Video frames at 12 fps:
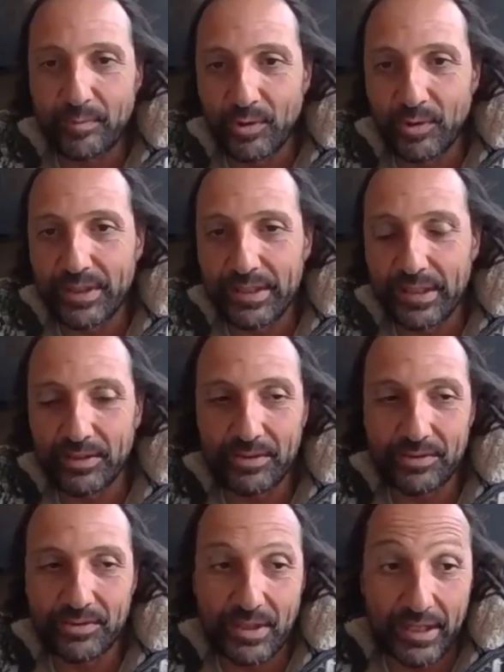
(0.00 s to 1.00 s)
more than
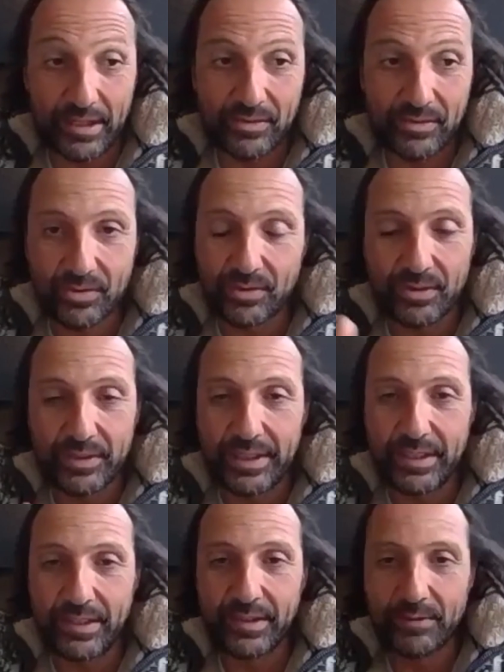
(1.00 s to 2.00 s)
others like
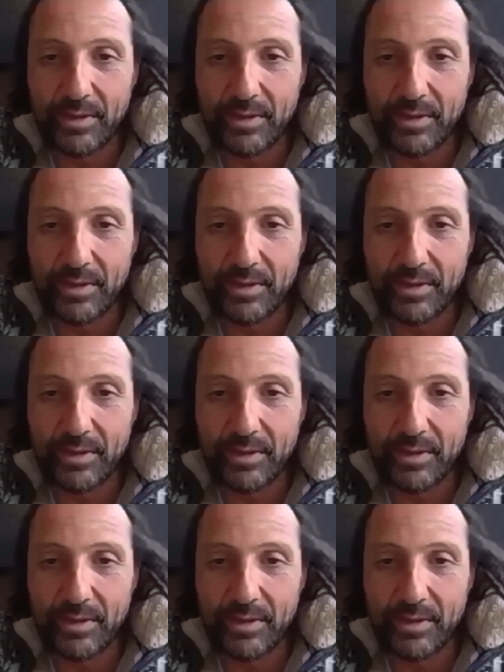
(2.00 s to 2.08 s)
certainly